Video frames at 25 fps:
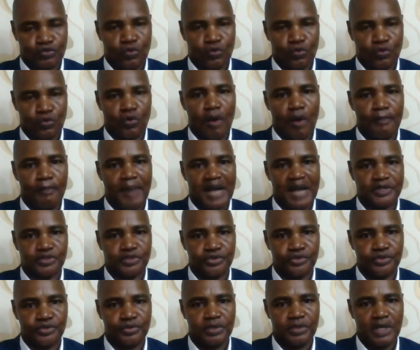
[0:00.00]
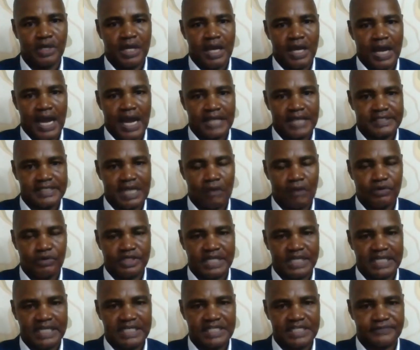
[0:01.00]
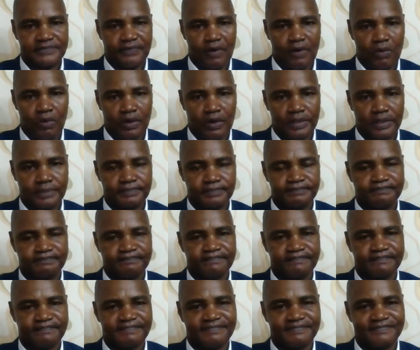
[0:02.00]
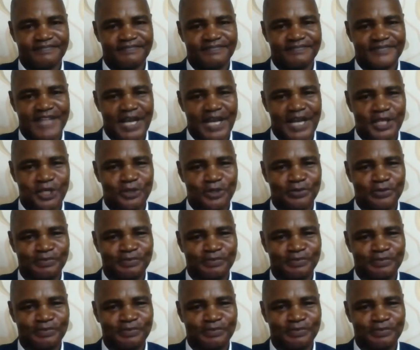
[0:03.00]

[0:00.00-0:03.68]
We'll come back to you and see how we take this forward. Thank you.